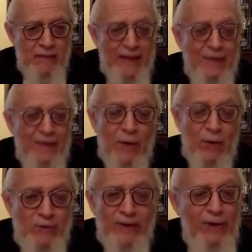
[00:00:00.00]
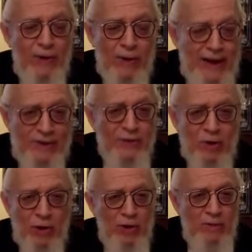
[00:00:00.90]
And if it goes viral, chas
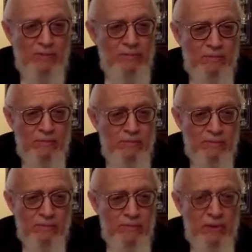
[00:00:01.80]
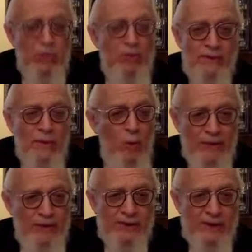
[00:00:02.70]
v'sholem, you don't even know
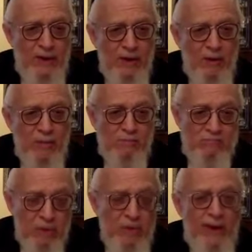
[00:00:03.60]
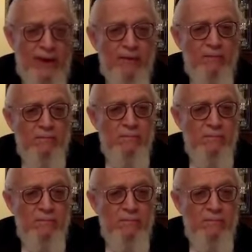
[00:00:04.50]
where this thing could go. Okay.